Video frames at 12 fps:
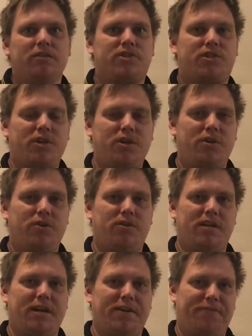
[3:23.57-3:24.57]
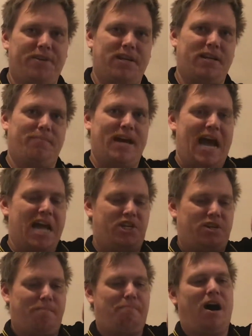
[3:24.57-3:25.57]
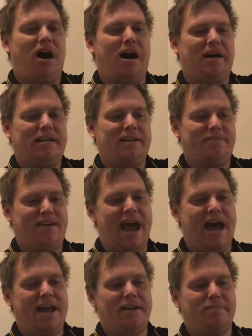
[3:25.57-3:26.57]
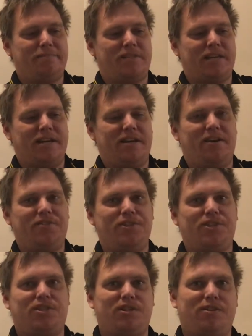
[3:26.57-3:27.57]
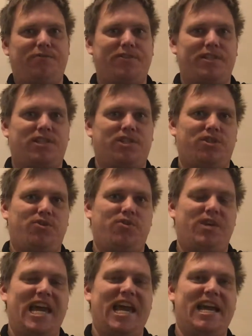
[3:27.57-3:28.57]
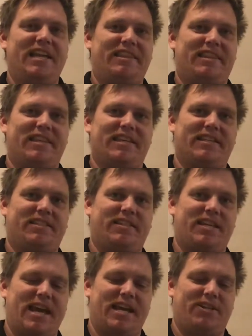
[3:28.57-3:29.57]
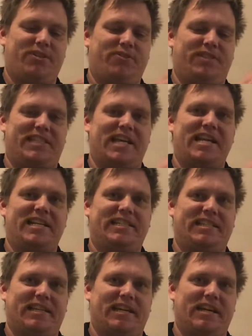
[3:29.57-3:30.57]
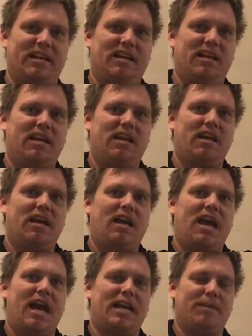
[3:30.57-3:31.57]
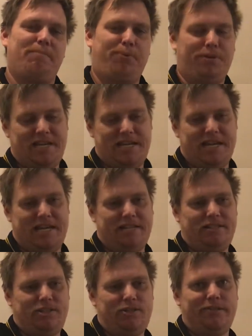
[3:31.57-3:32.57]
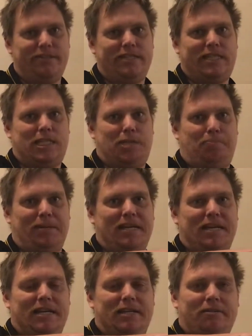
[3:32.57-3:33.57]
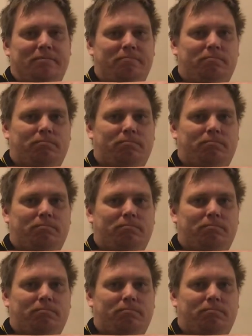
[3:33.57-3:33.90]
So if you can imagine a pocket of atoms, and on the surface you hit this and you dent it, and you put it into a spin.